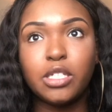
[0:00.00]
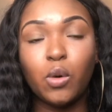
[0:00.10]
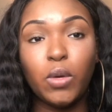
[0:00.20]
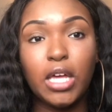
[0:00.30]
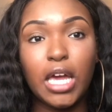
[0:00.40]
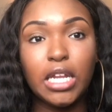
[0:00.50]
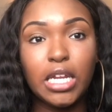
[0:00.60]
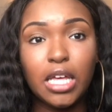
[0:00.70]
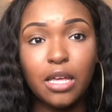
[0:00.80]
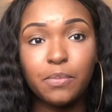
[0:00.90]
So we
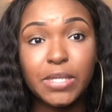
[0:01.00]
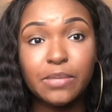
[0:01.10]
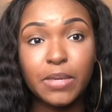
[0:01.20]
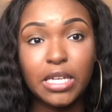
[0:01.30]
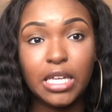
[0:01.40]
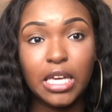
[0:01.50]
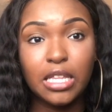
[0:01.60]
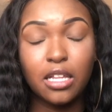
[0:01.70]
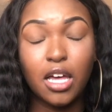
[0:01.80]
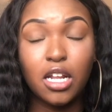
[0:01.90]
ended up spending,
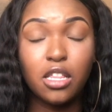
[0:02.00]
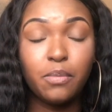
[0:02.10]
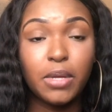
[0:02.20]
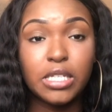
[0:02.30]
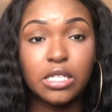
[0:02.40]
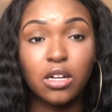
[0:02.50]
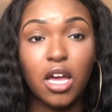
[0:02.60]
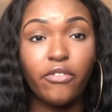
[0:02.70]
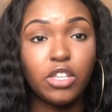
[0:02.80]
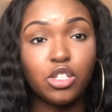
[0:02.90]
a lot of the places are gonna
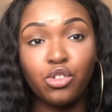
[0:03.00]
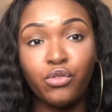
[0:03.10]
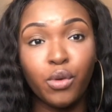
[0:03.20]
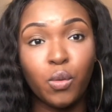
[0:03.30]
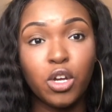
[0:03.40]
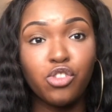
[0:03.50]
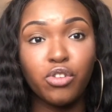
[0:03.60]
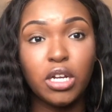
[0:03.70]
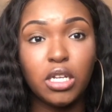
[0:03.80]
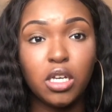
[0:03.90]
have these 2-for-1
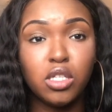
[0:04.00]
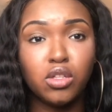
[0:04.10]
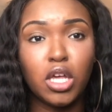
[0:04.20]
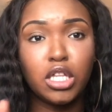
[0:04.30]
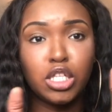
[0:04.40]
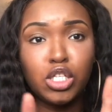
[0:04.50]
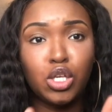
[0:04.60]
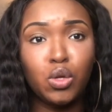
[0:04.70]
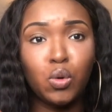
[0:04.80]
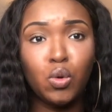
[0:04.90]
drink deals, and like these
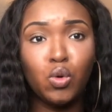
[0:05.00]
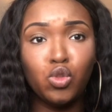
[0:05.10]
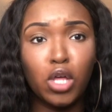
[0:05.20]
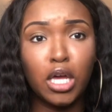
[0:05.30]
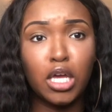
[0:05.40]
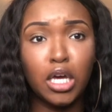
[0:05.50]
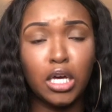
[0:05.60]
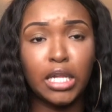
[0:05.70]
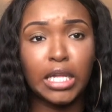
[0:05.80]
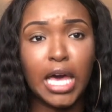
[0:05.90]
huge like
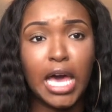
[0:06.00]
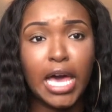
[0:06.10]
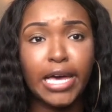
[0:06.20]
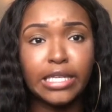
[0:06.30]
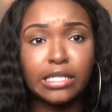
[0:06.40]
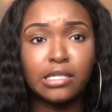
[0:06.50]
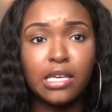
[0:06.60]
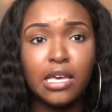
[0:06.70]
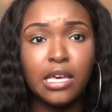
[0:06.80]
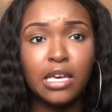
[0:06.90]

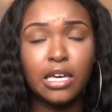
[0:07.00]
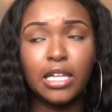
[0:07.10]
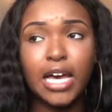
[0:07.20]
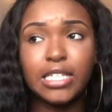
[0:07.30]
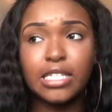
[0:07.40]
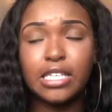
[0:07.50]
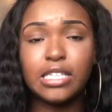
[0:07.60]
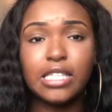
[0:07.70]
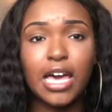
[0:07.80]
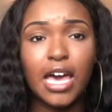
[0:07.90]

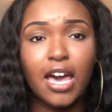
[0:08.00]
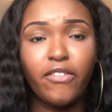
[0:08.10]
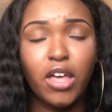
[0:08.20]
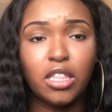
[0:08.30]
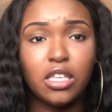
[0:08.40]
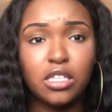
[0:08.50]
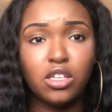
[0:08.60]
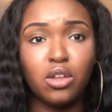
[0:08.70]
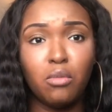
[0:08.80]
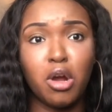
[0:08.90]
glasses that have like these,
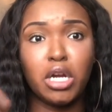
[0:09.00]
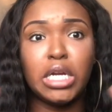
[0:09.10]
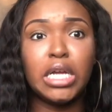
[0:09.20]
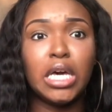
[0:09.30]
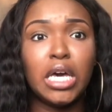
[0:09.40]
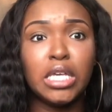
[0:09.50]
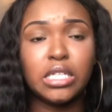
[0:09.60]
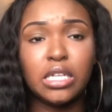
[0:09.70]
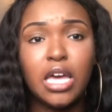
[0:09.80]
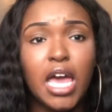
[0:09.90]
you know, margaritas
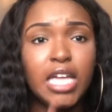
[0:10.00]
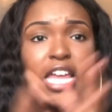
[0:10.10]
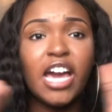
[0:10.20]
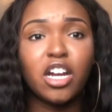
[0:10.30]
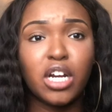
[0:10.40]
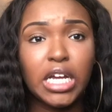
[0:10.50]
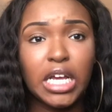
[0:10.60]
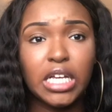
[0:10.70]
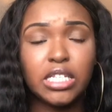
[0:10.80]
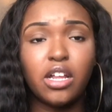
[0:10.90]
and
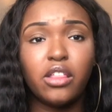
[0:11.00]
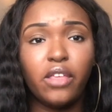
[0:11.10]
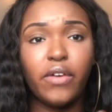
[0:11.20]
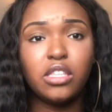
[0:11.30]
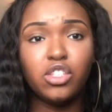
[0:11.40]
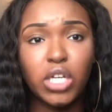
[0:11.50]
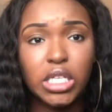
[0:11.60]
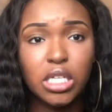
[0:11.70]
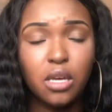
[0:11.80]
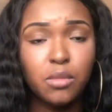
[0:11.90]
daiquiris and all these fancy
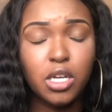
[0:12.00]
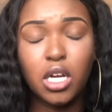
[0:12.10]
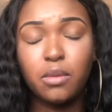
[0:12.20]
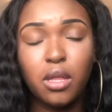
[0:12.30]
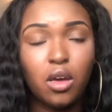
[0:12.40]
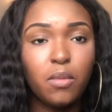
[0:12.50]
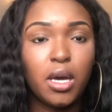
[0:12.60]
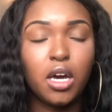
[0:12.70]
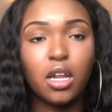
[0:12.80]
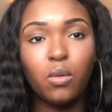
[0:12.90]
drinks in them, and you're gonna be like, oh my
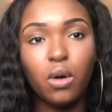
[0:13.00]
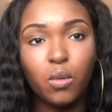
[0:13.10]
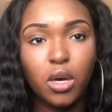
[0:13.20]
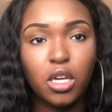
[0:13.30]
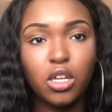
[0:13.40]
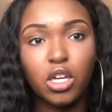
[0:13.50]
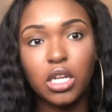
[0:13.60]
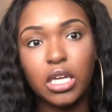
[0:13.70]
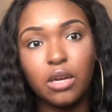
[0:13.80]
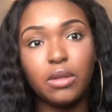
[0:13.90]
god, I want one, you know, you're
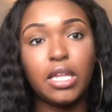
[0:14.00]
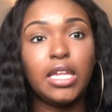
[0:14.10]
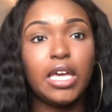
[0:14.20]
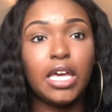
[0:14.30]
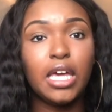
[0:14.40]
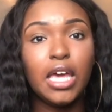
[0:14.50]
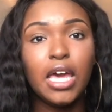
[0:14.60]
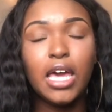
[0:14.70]
gonna get really lit.